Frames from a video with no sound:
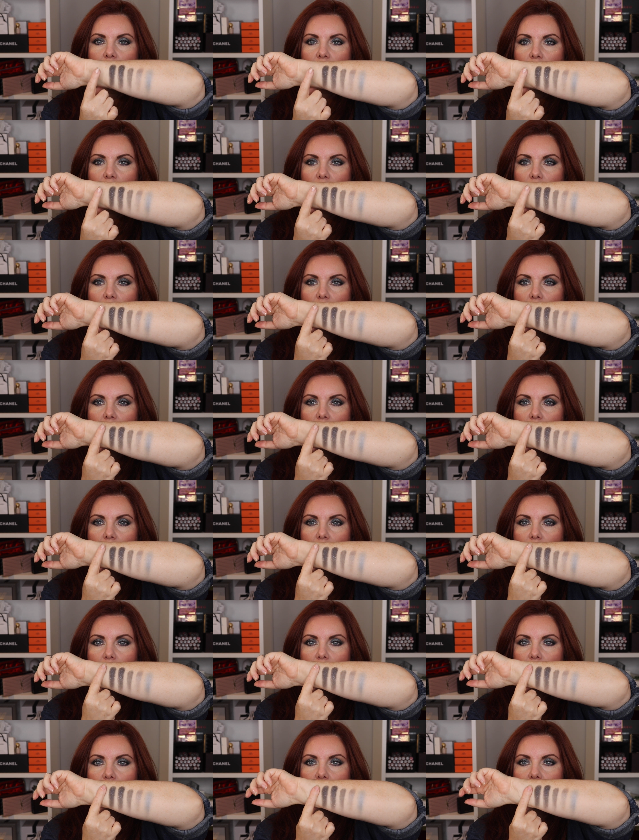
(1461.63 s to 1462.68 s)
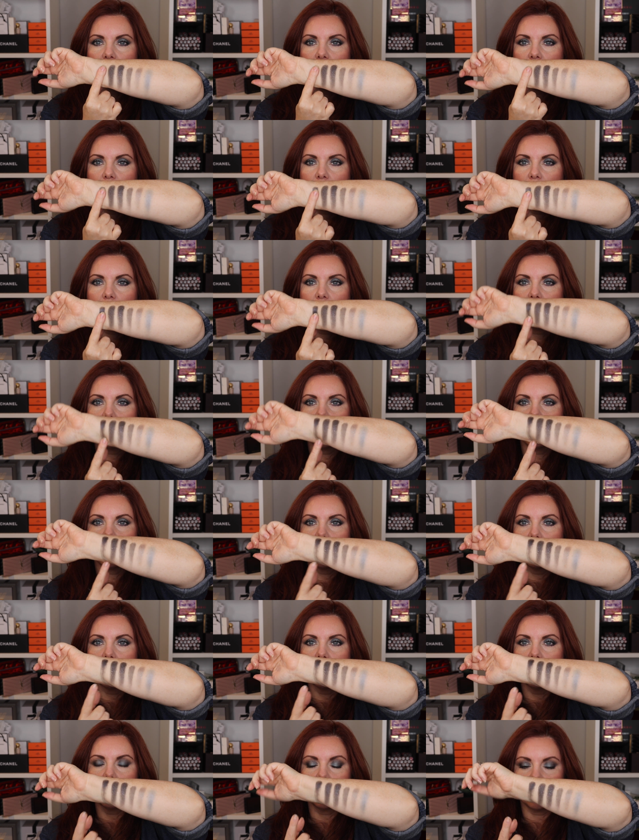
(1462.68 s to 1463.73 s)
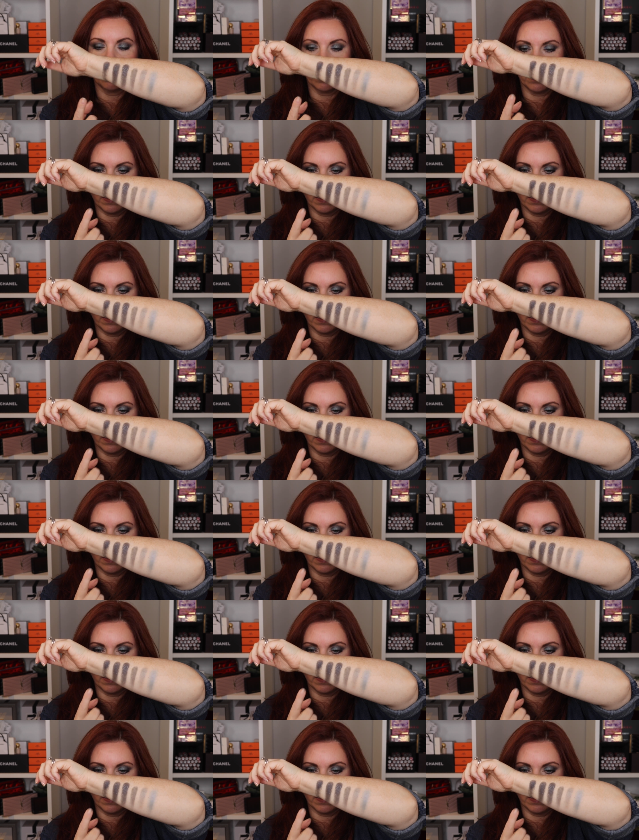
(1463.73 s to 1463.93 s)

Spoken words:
Nothing is said.